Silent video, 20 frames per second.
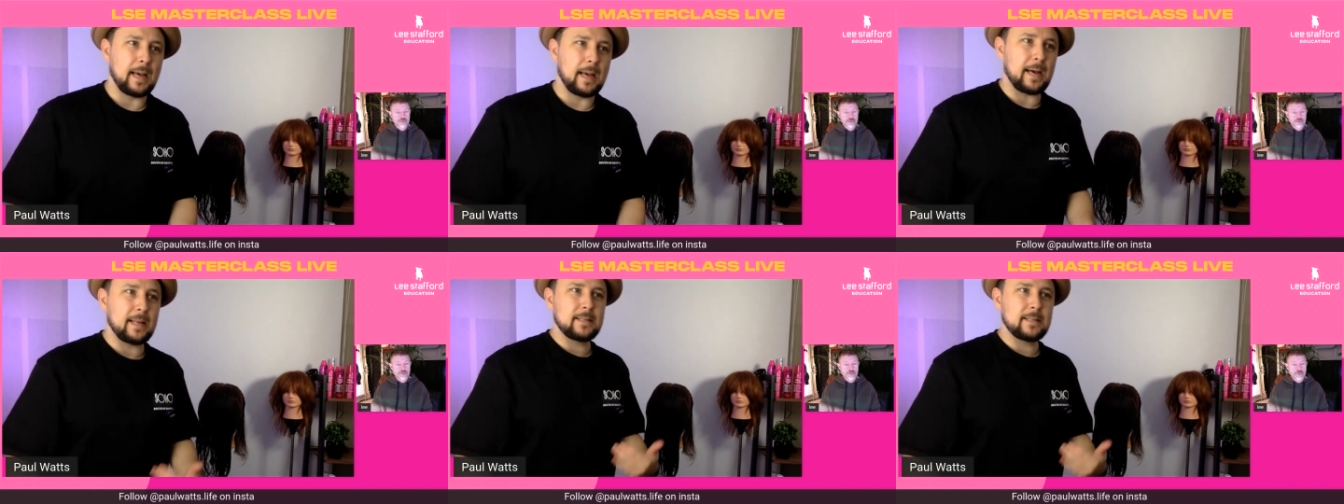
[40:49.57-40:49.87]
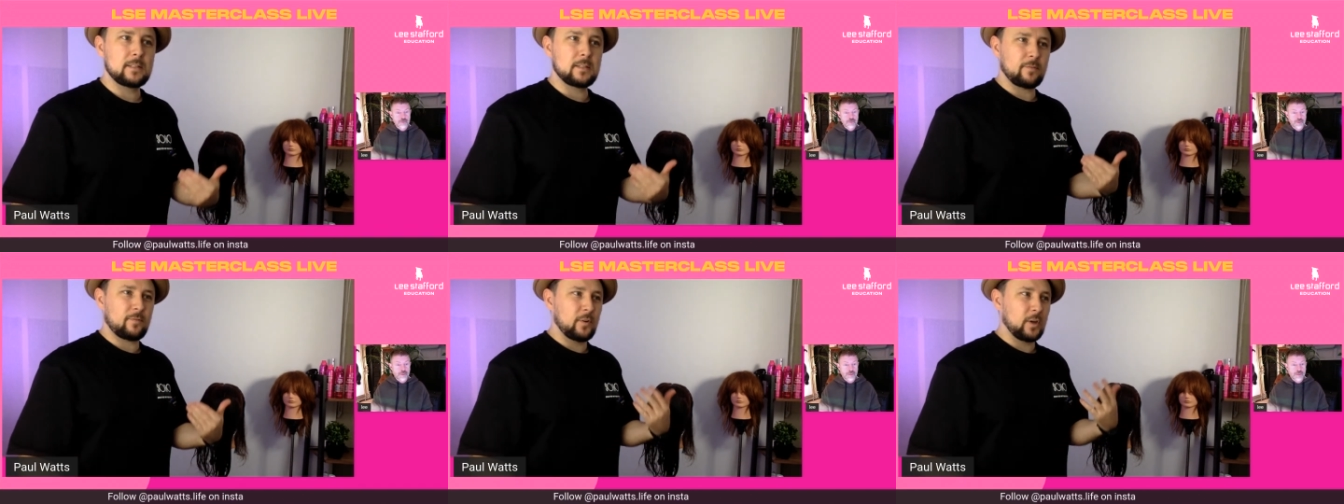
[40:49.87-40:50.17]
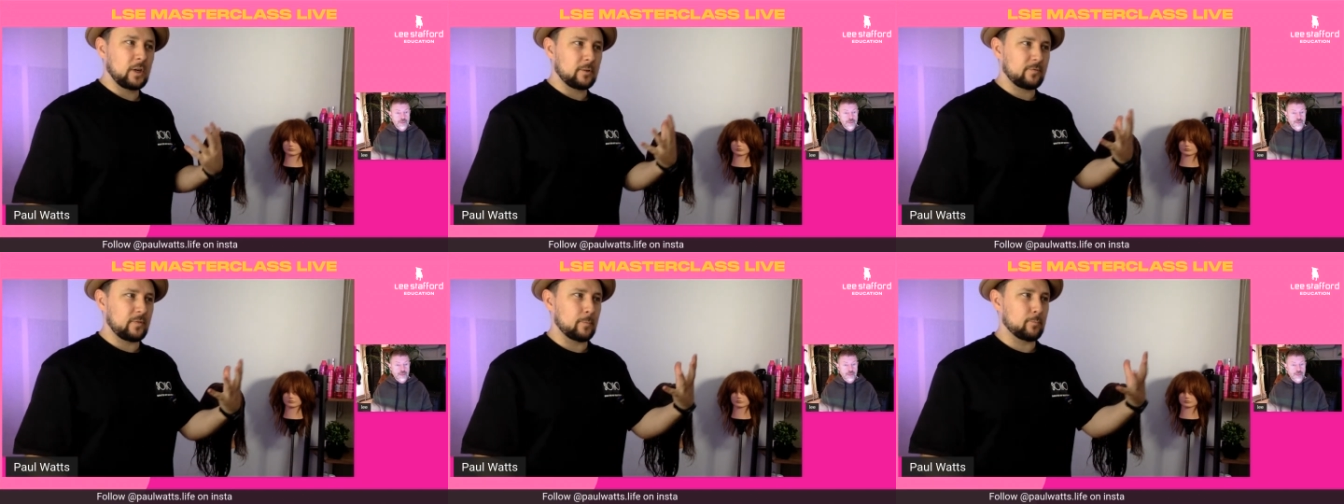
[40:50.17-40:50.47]
and
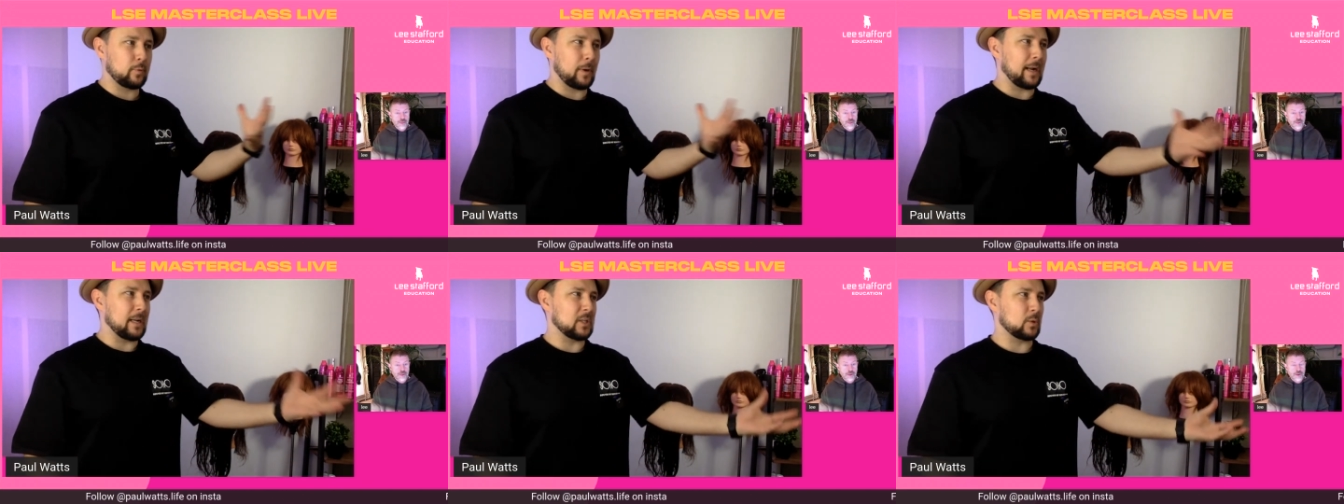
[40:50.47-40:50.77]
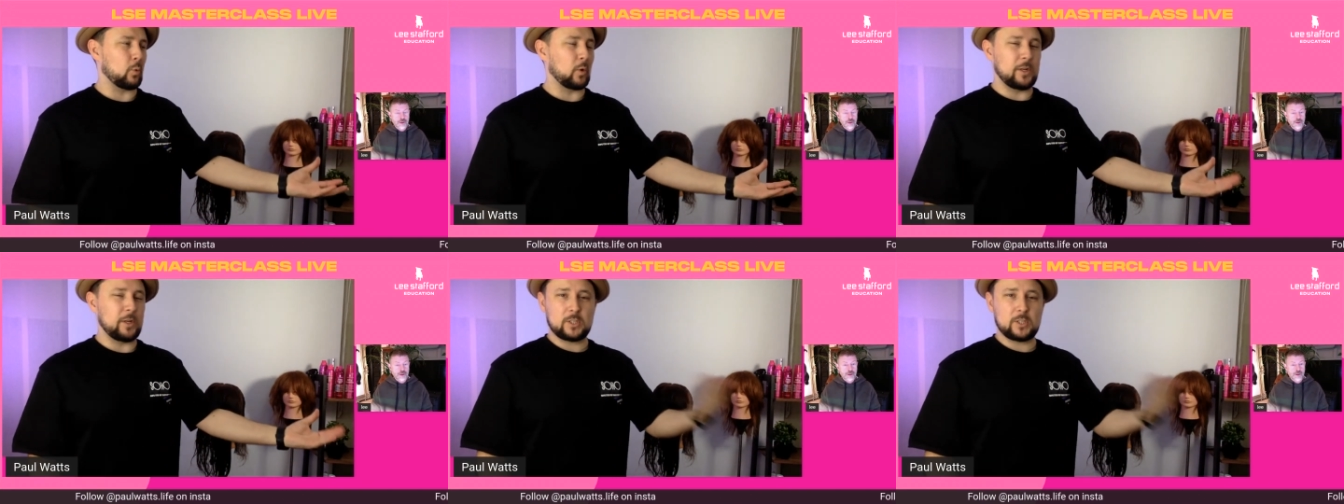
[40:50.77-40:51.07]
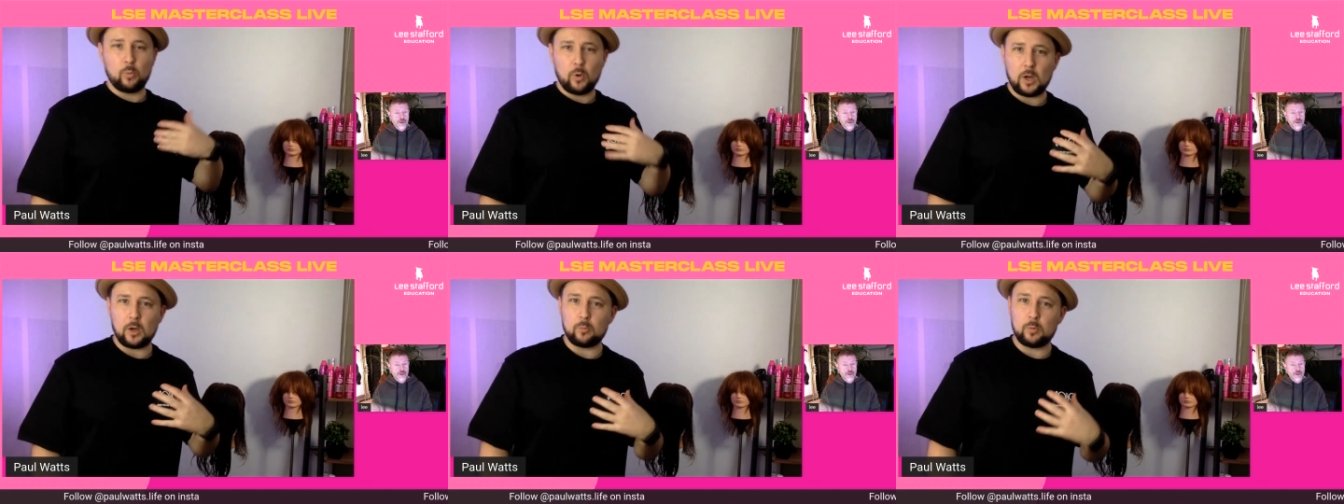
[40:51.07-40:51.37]
for brands wanting
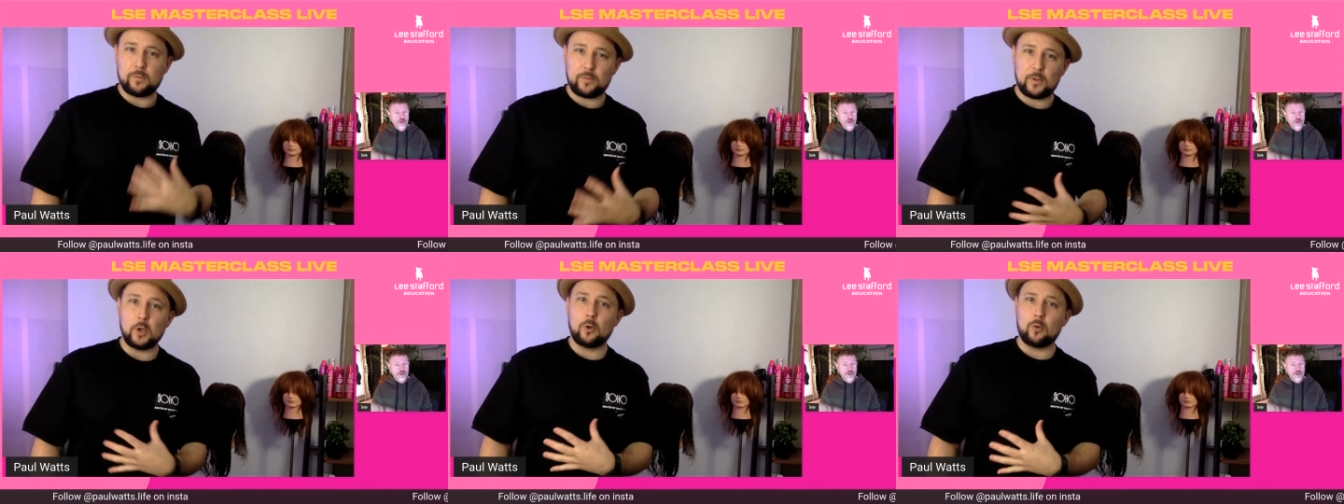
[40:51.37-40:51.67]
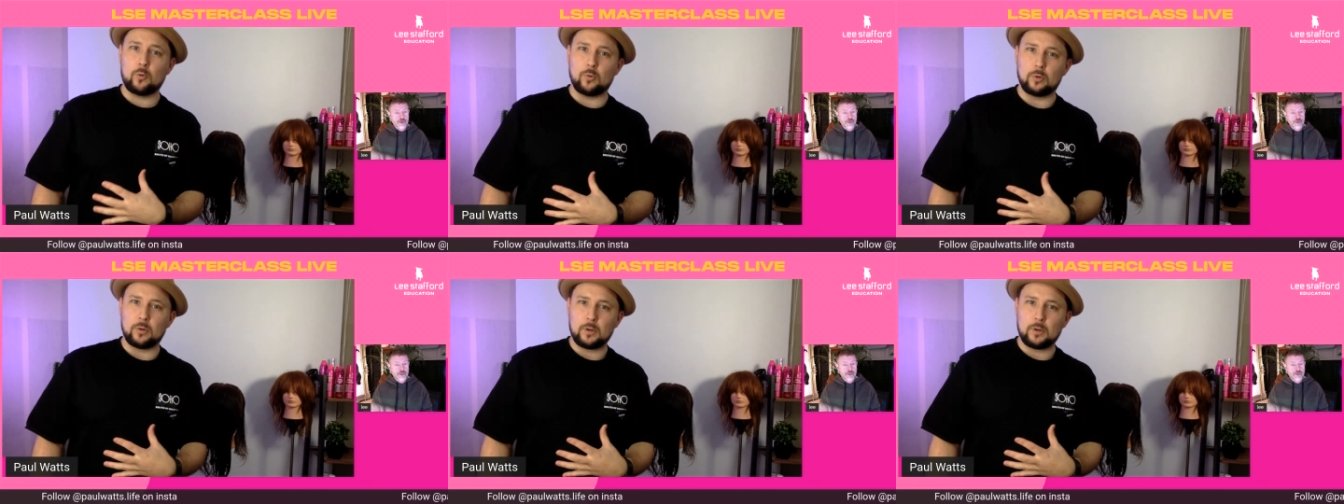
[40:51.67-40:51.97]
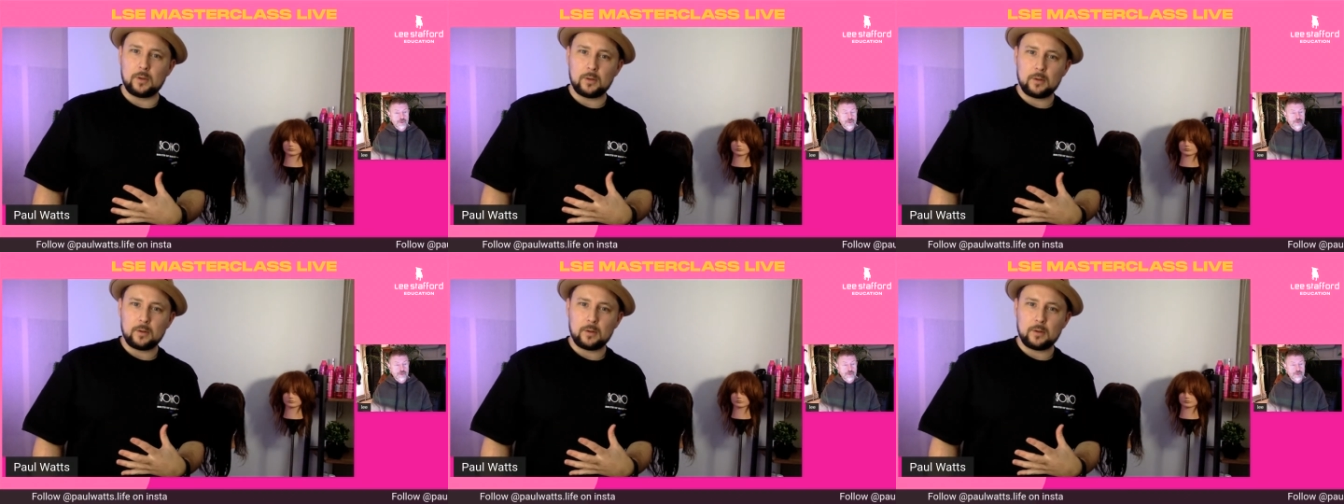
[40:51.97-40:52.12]
to work with you.